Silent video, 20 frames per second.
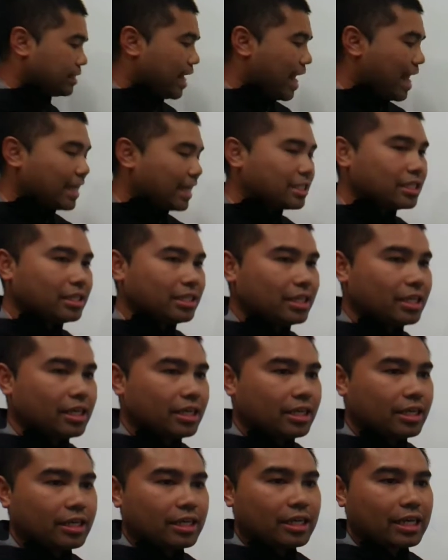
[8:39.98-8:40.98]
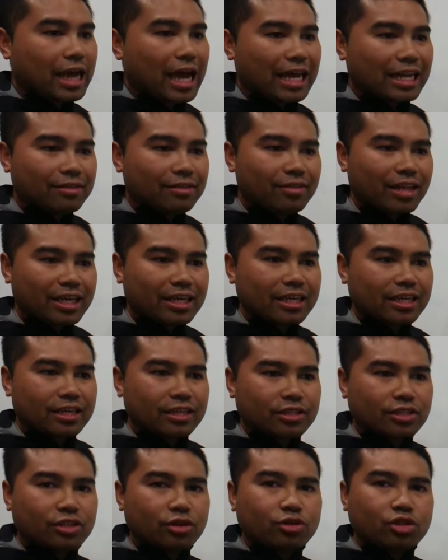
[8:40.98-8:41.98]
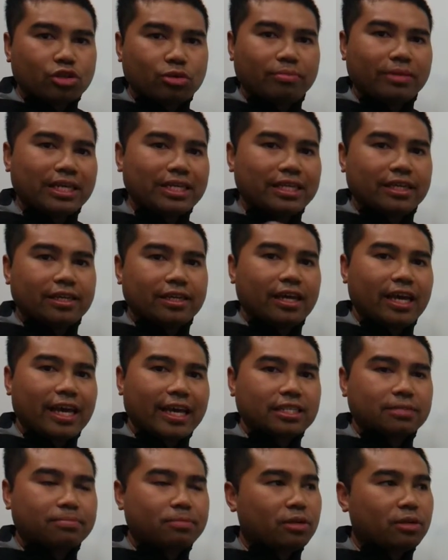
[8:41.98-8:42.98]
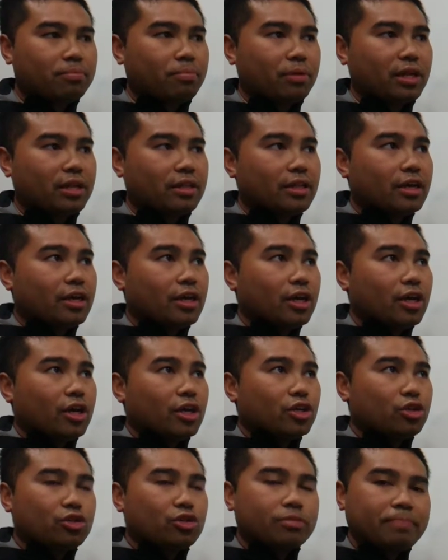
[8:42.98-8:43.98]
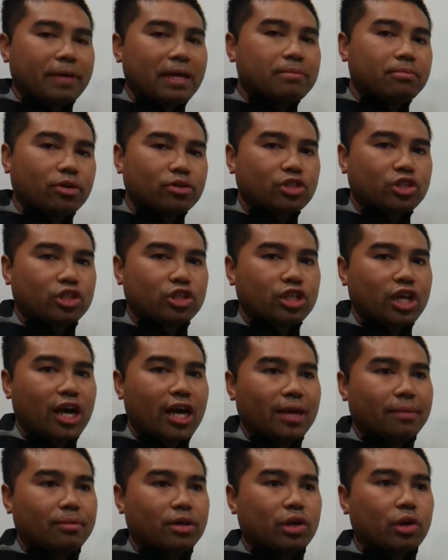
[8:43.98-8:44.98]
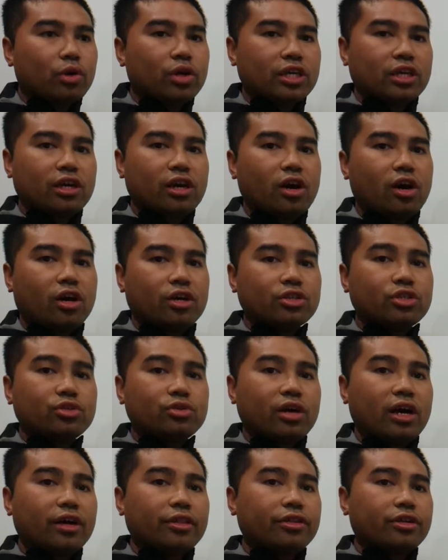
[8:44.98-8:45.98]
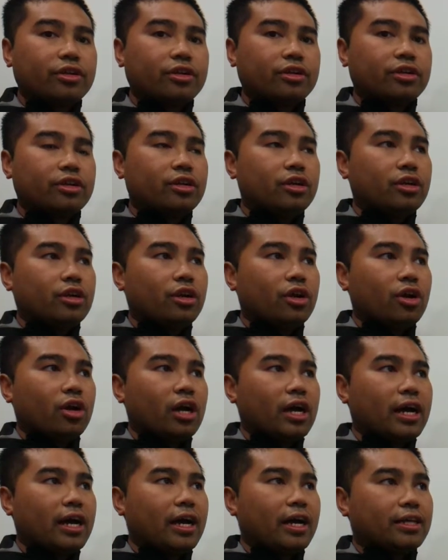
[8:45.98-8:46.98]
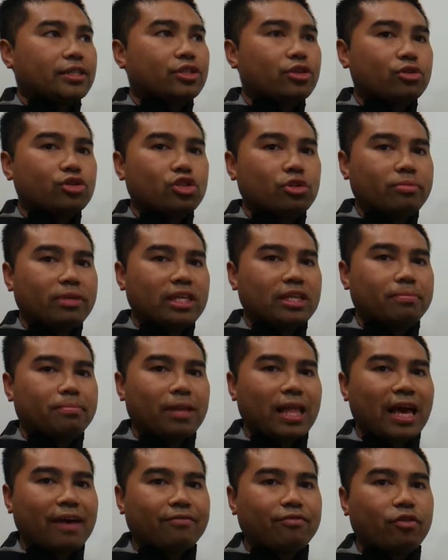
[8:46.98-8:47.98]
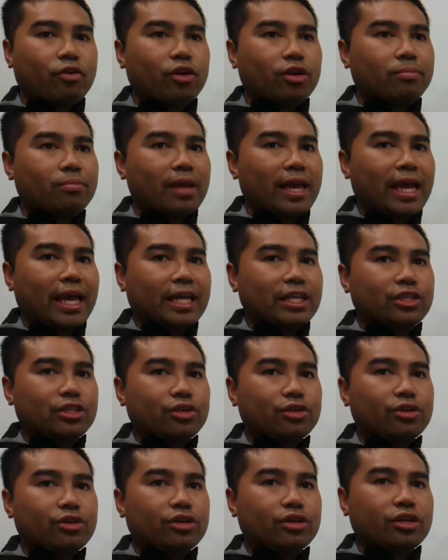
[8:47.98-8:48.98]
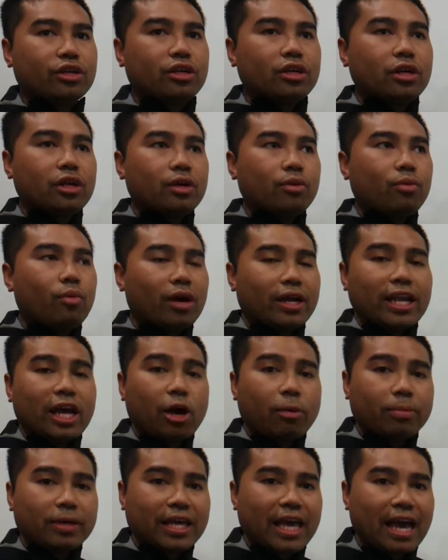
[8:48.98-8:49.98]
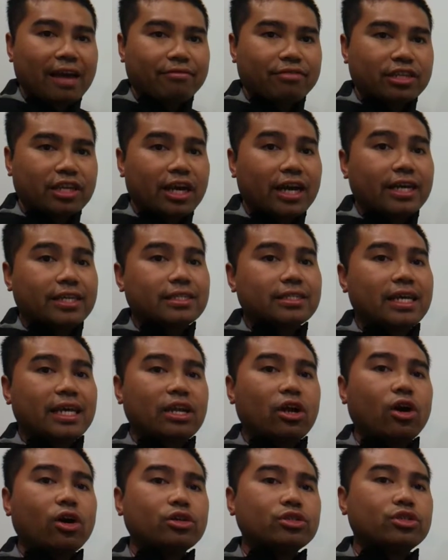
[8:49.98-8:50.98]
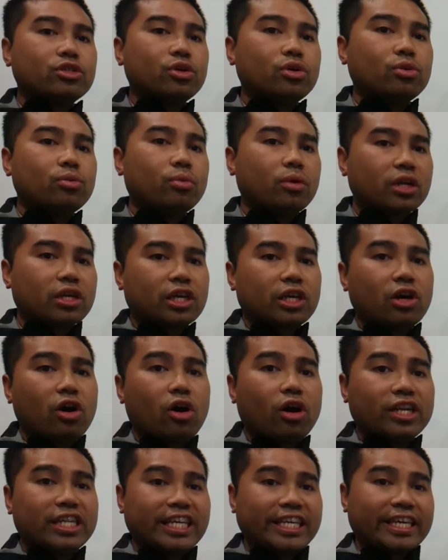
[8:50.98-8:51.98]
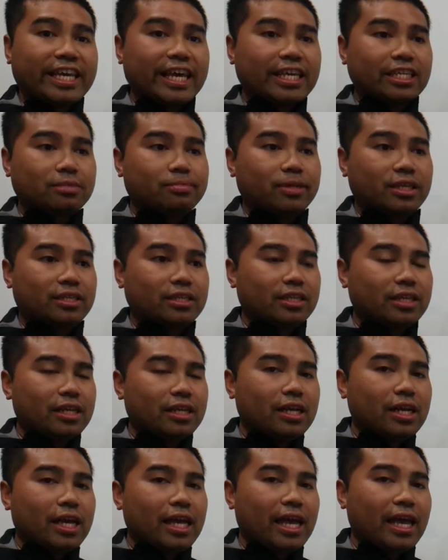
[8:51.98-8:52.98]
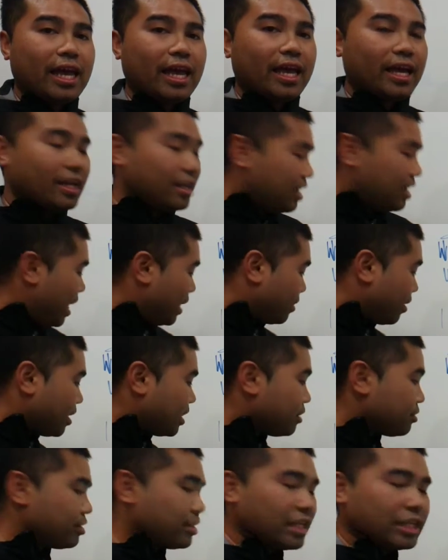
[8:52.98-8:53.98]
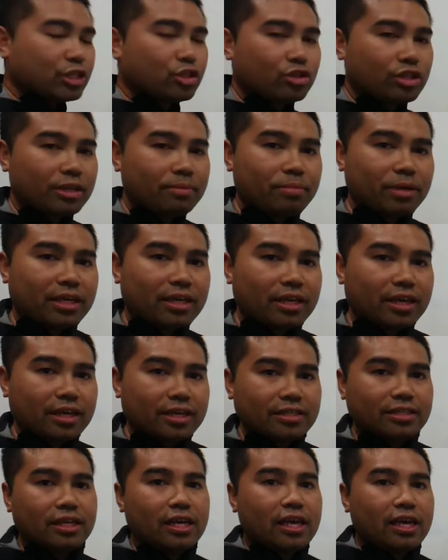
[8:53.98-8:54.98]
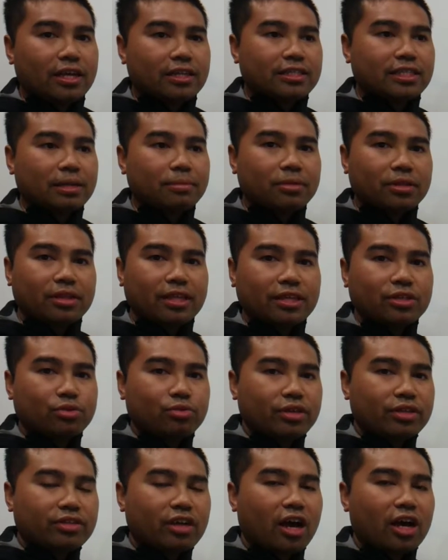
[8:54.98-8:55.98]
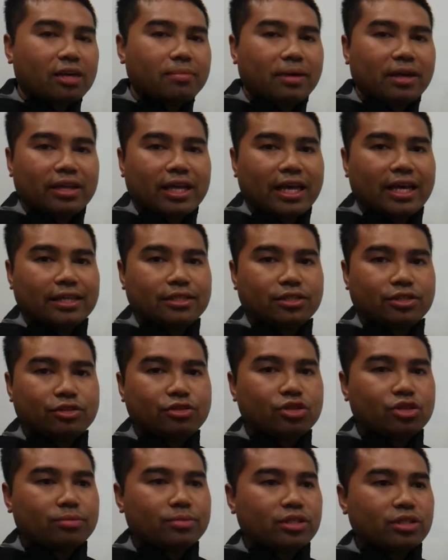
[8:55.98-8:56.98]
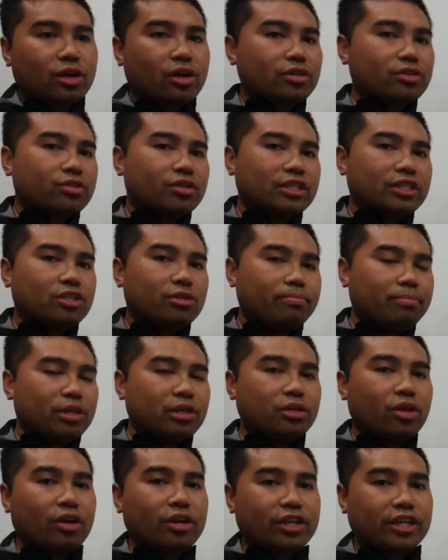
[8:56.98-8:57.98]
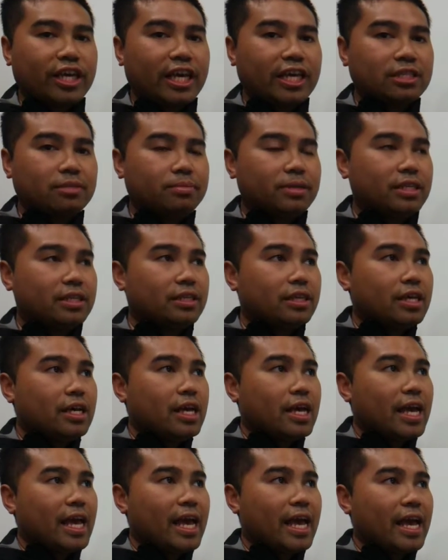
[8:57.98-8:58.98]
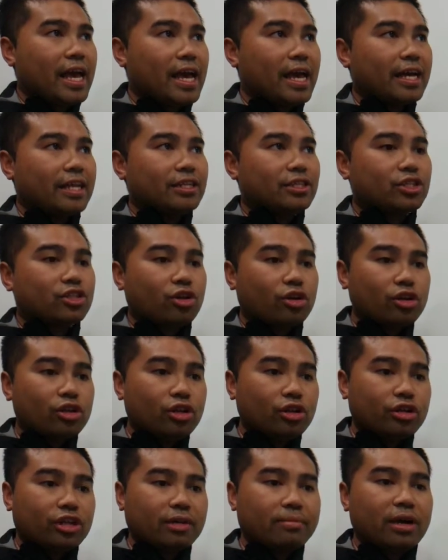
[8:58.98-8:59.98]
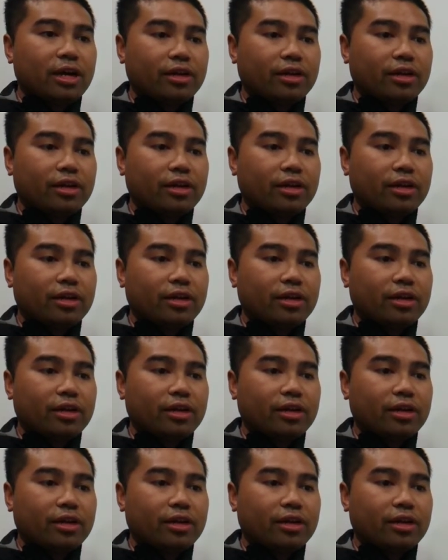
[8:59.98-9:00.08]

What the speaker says: actually kind of like a social media expert, but you spend most of your time going on to other social media platform, and you're helping advertise and also working on engagement. And I thought that was interesting because some of the things we talk about as YouTubers also is to build our engagement and start learning about